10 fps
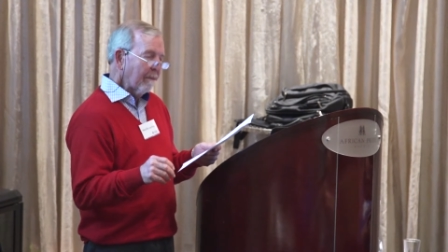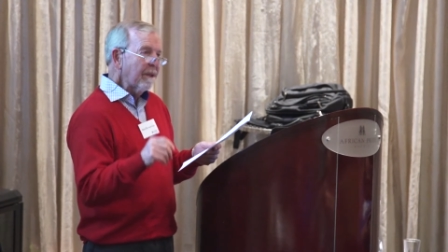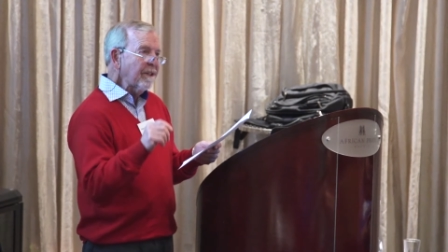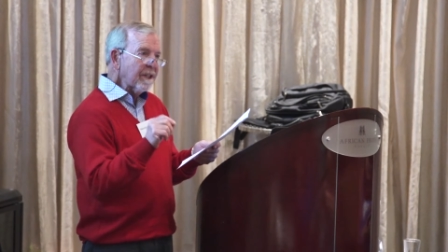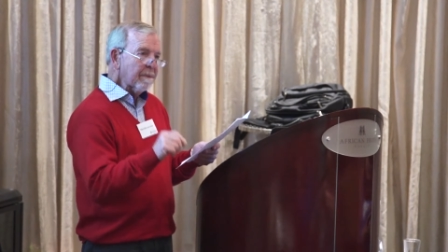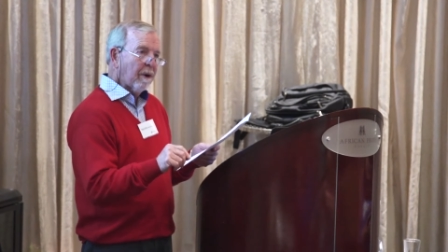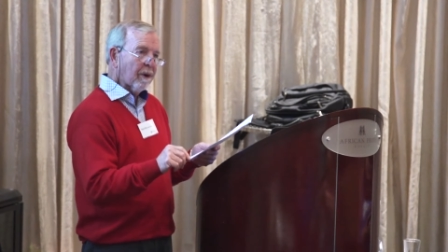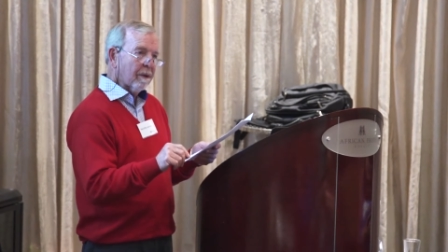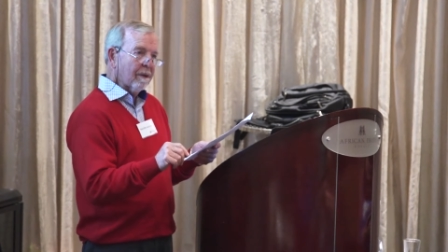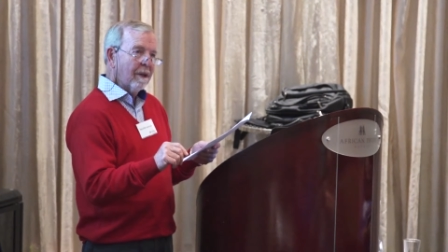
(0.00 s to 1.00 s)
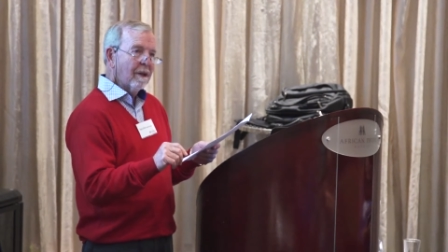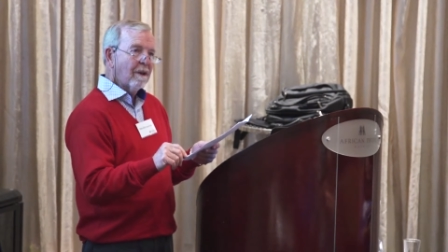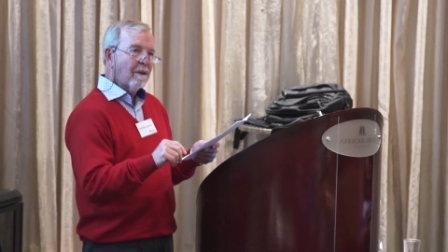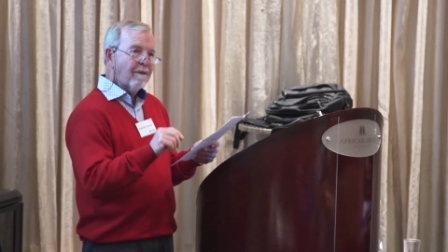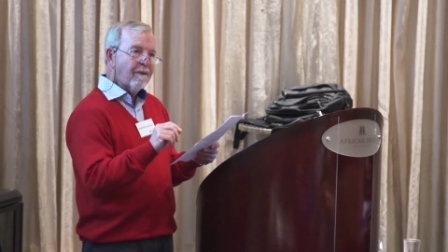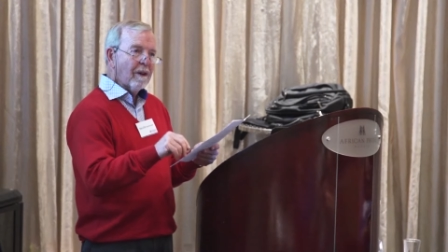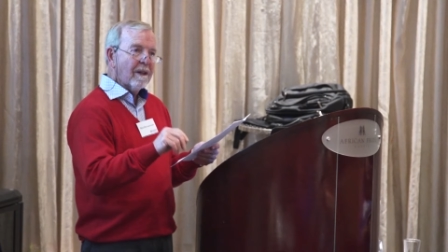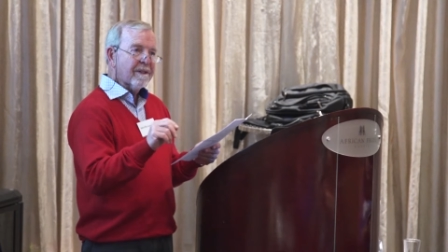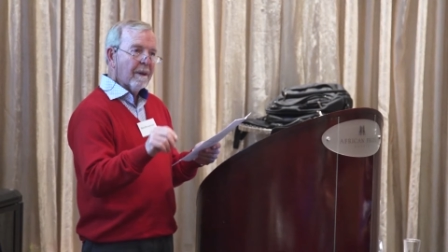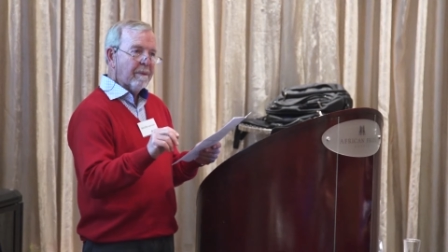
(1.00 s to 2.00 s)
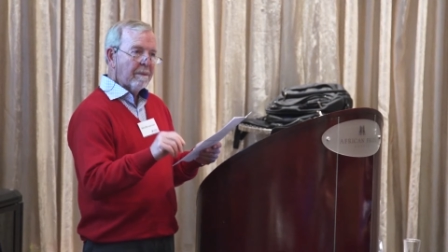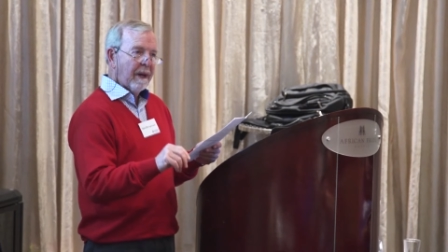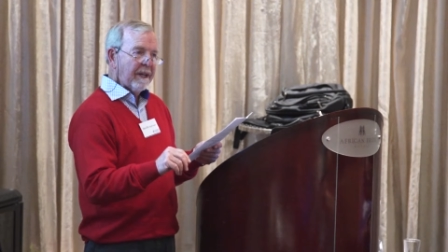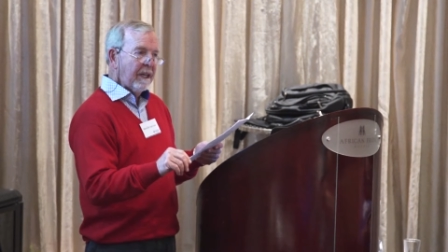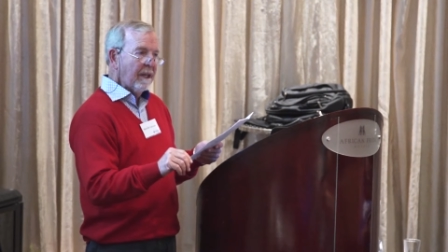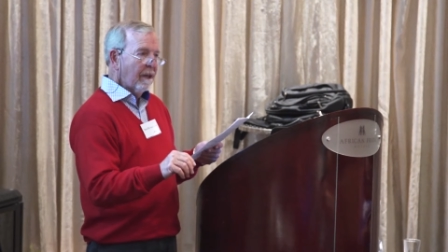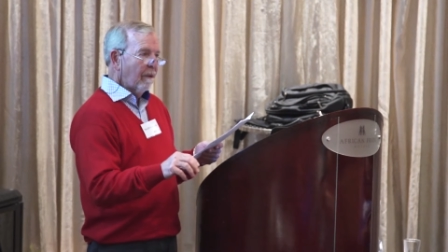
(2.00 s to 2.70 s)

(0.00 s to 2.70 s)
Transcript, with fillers: But this model follows up the money